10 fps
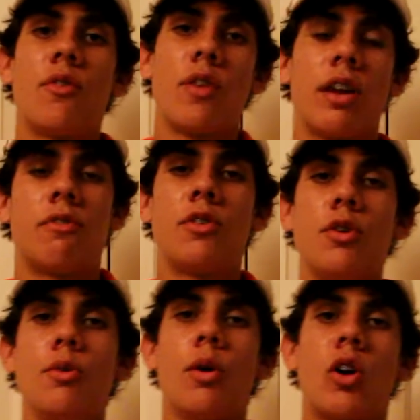If
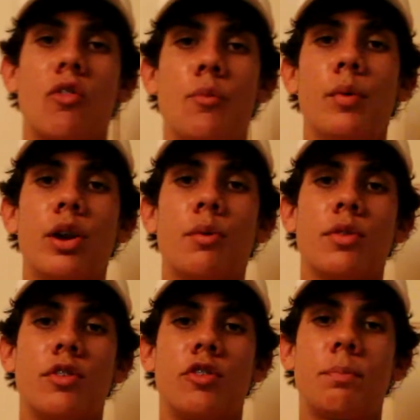you are familiar
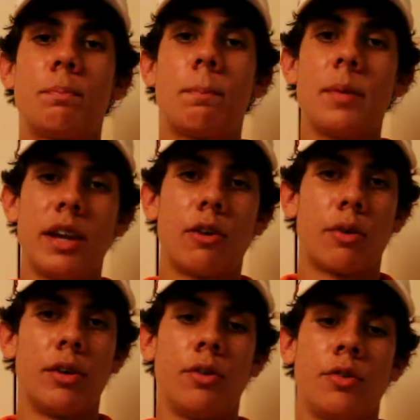with the spinning
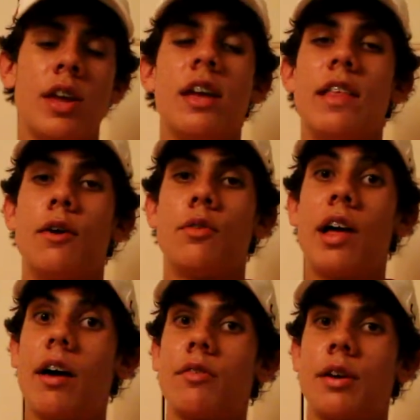reels, that
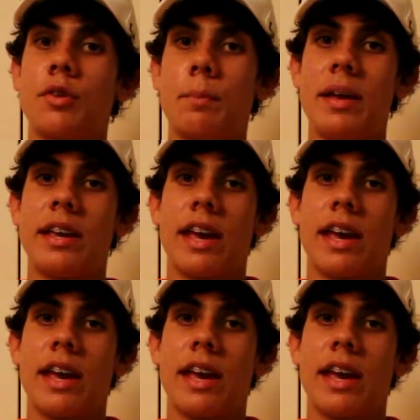was a bait